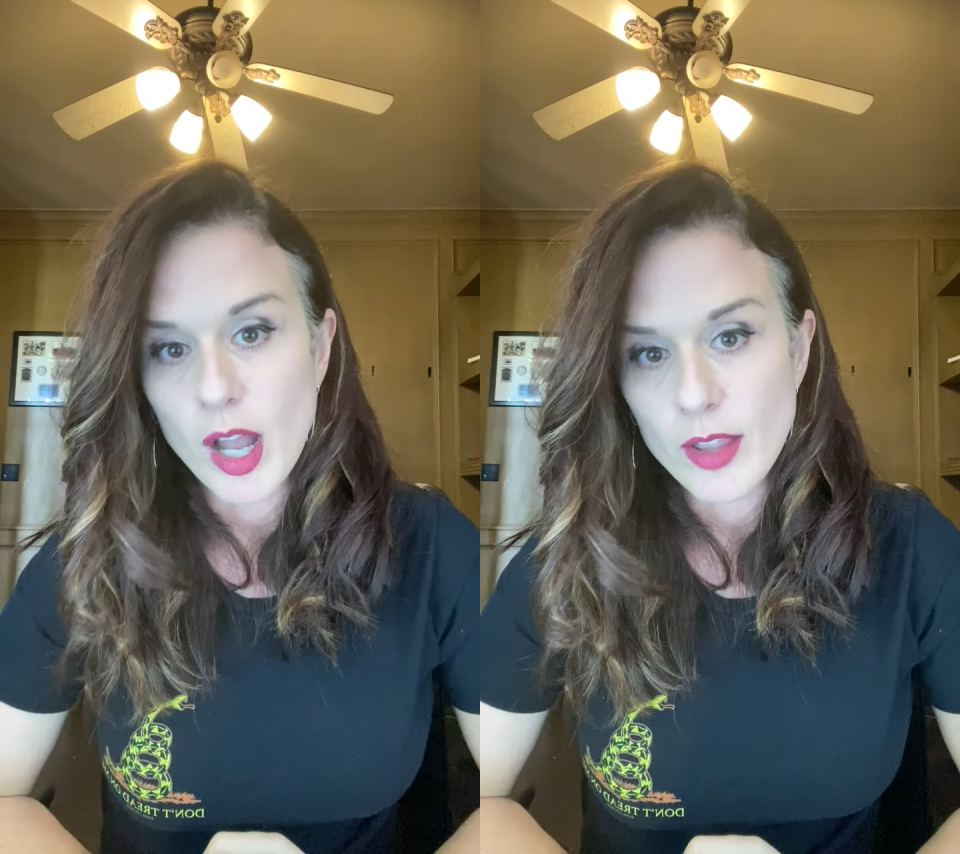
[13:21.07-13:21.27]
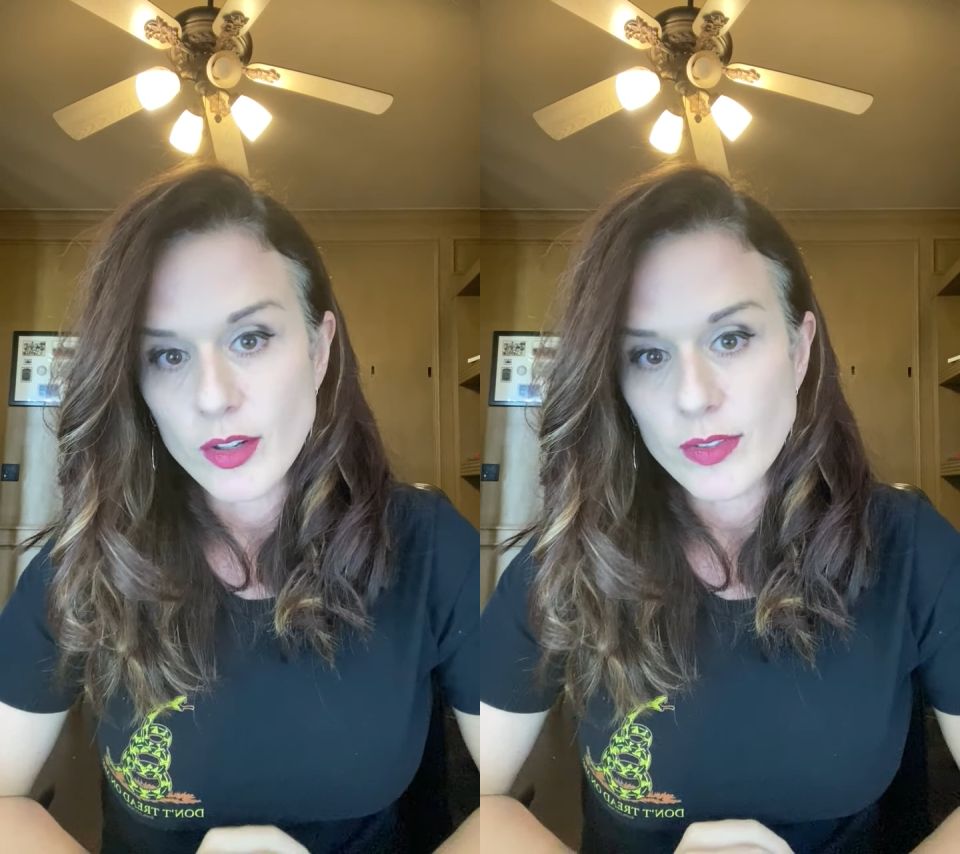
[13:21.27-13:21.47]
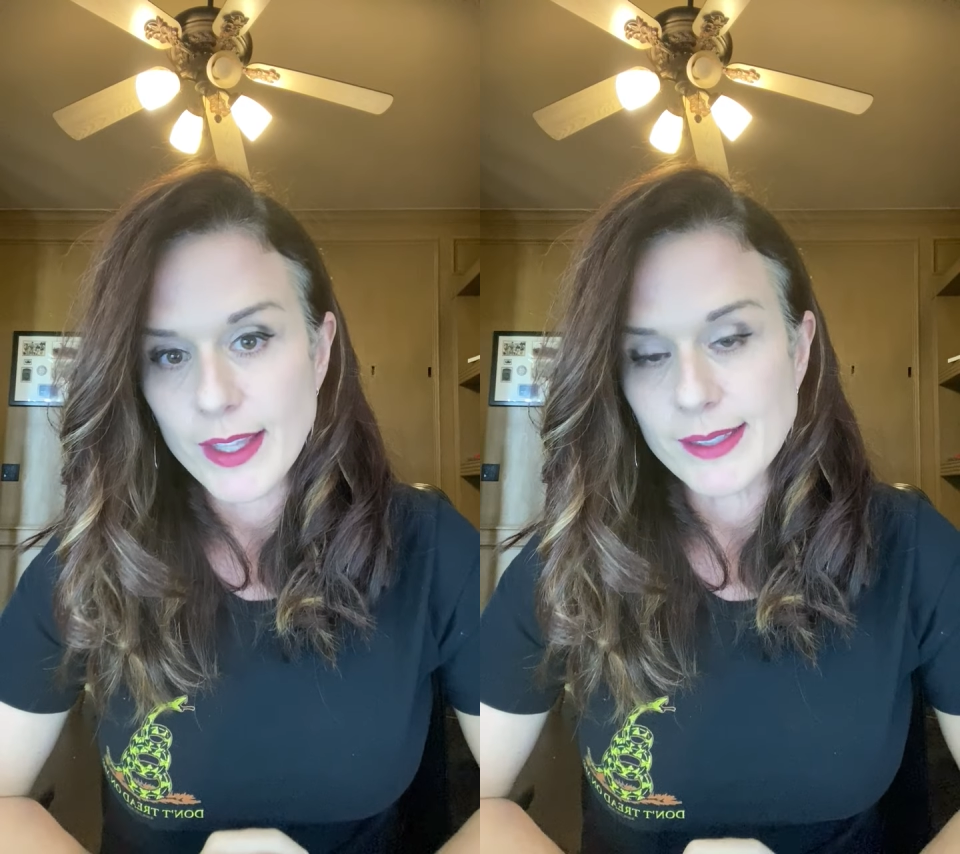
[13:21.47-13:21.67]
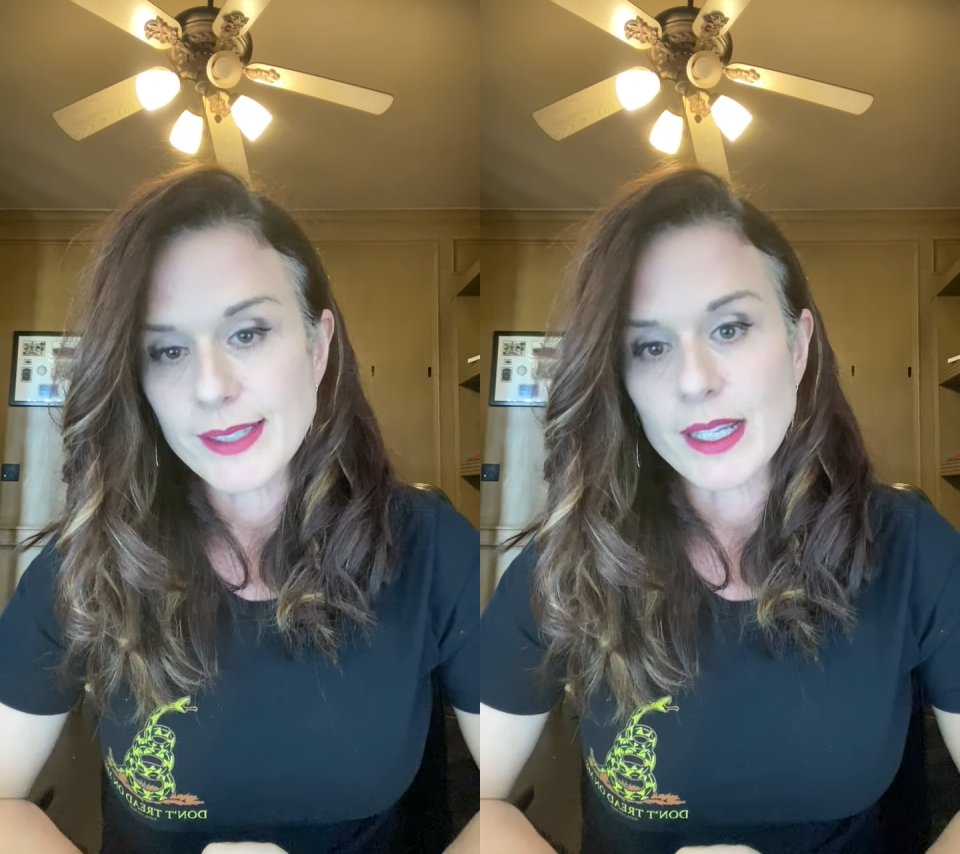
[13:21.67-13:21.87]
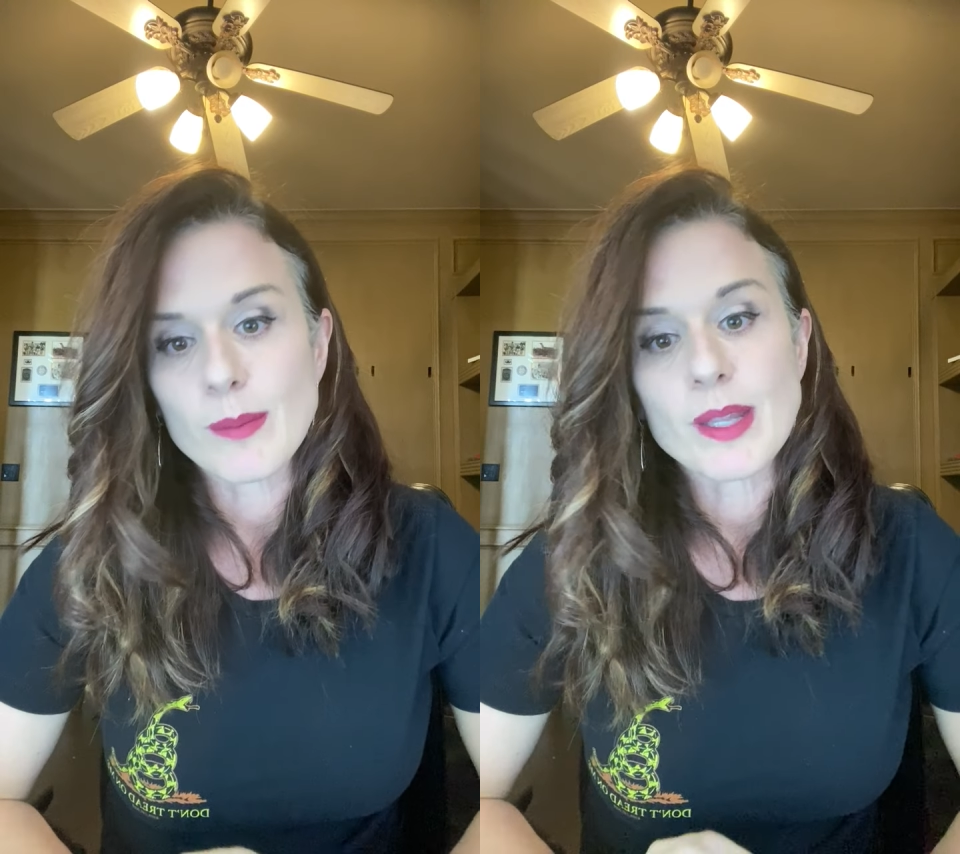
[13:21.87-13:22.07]
other things
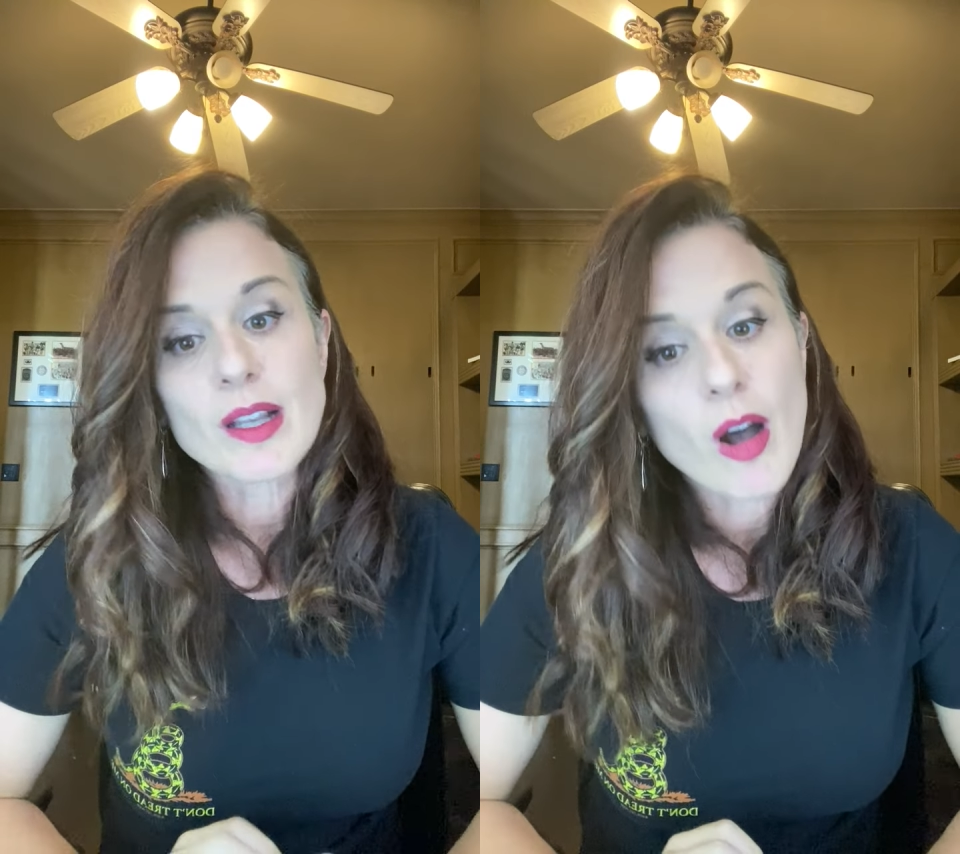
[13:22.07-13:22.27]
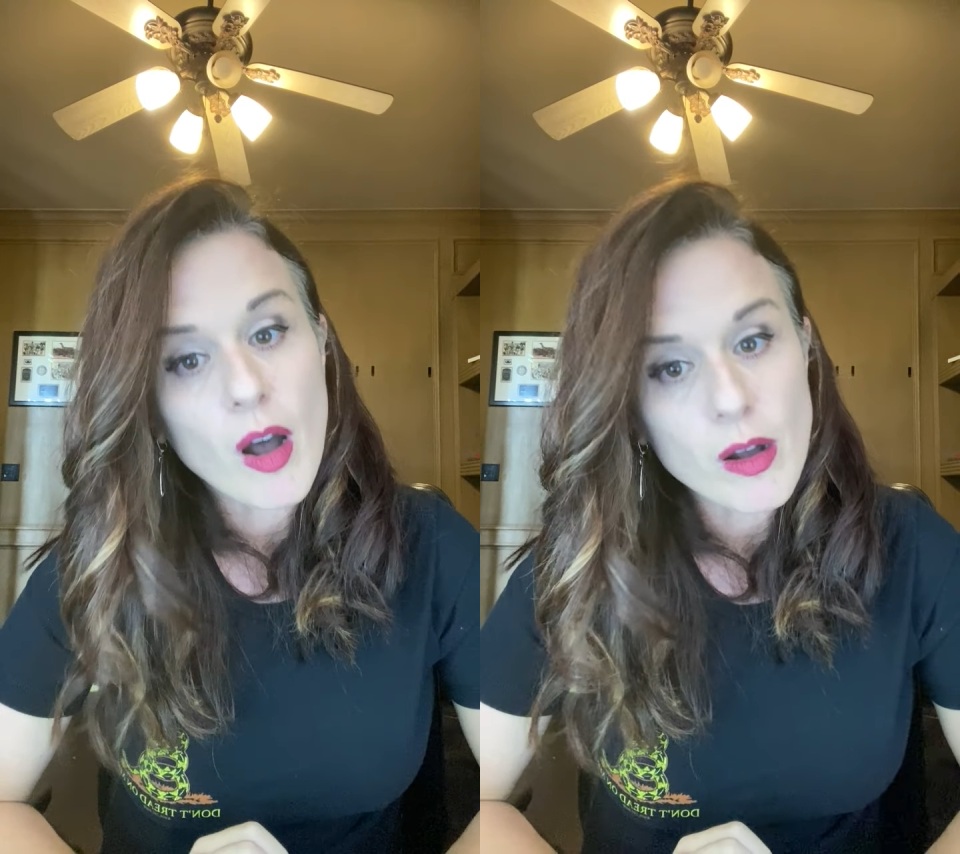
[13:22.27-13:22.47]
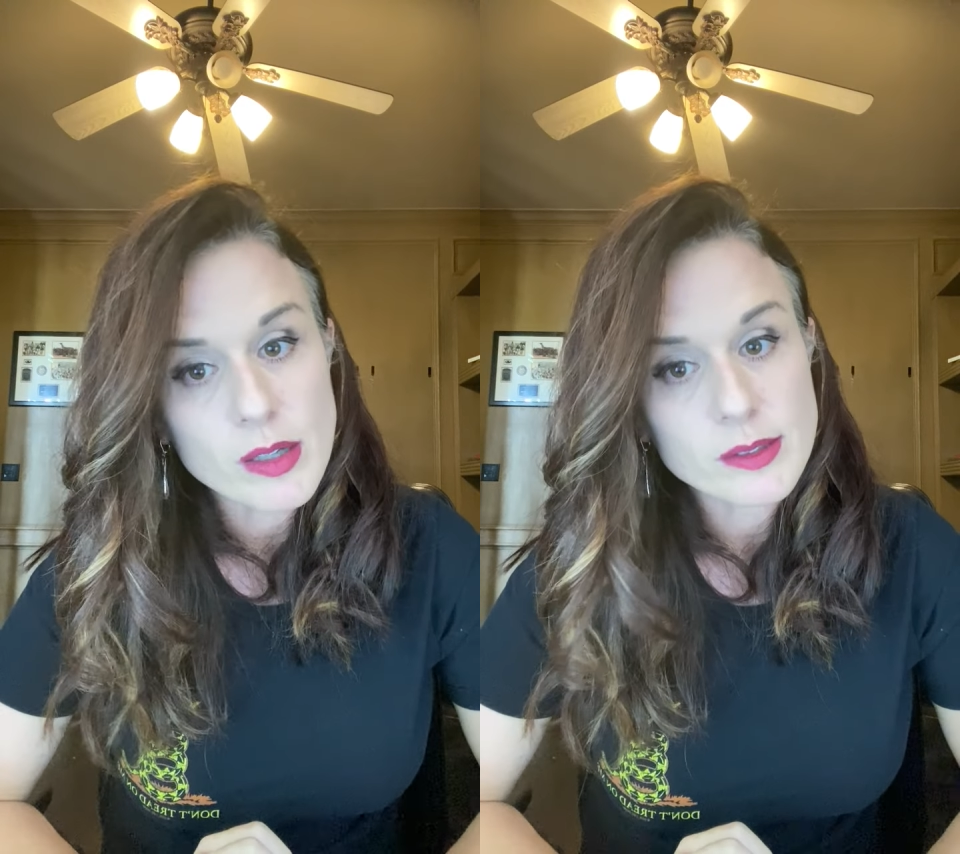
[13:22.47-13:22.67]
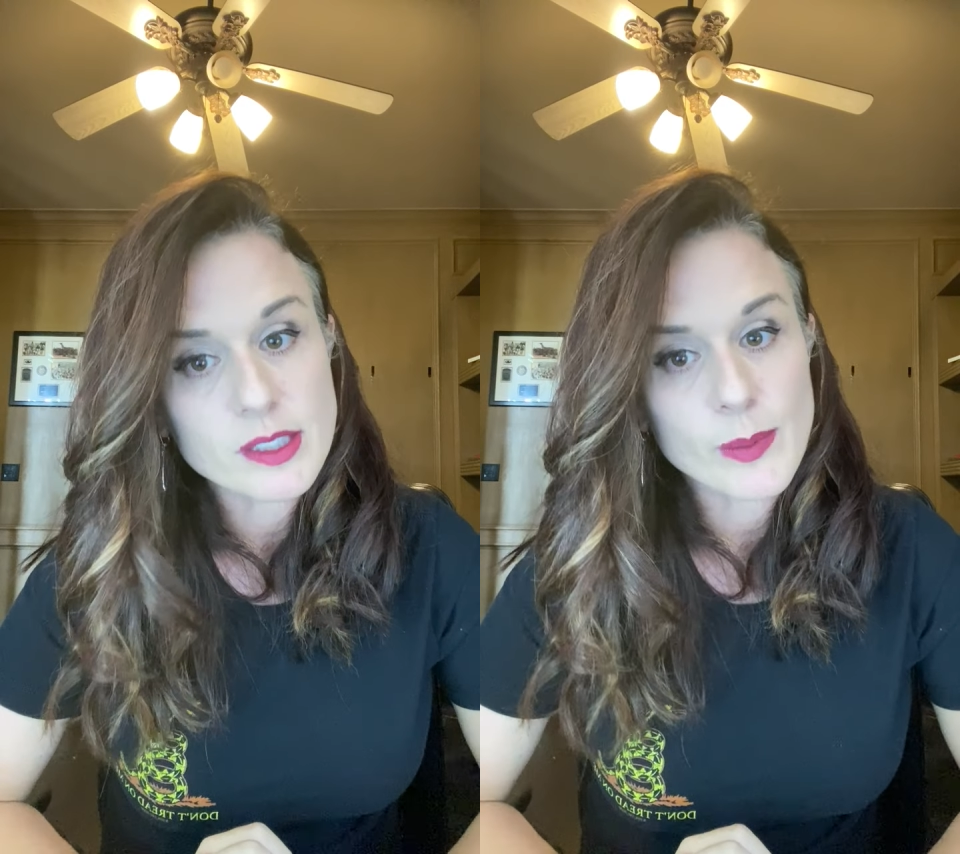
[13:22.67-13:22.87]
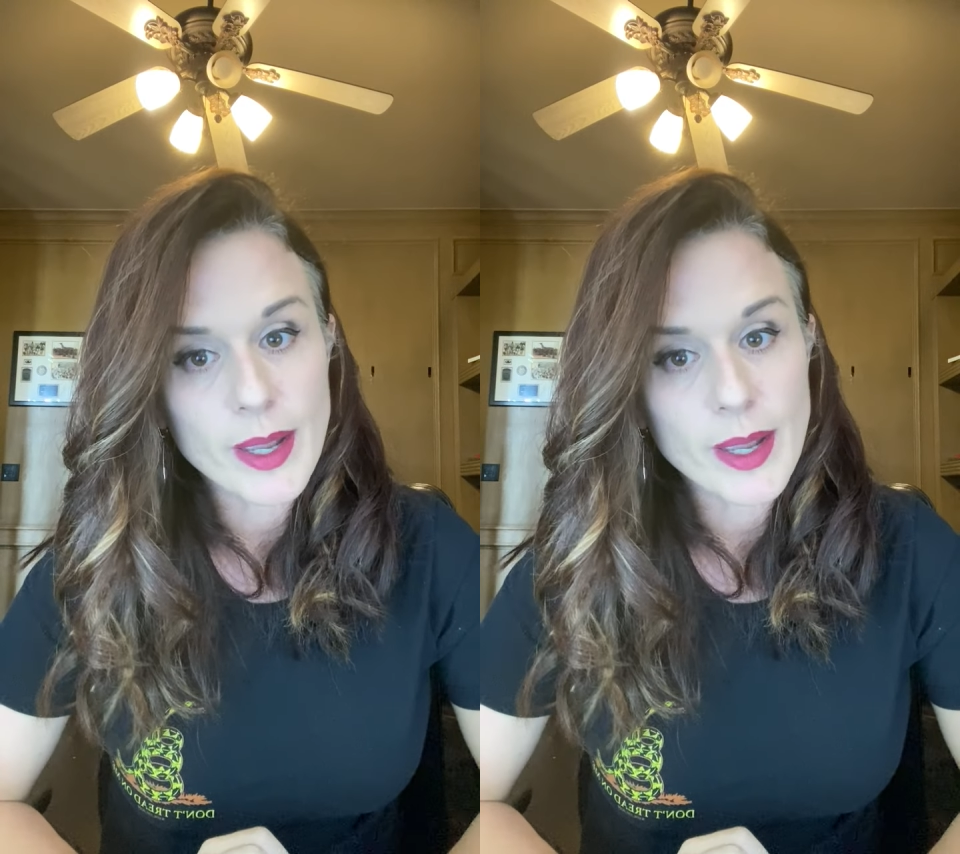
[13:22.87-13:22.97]
that can be caused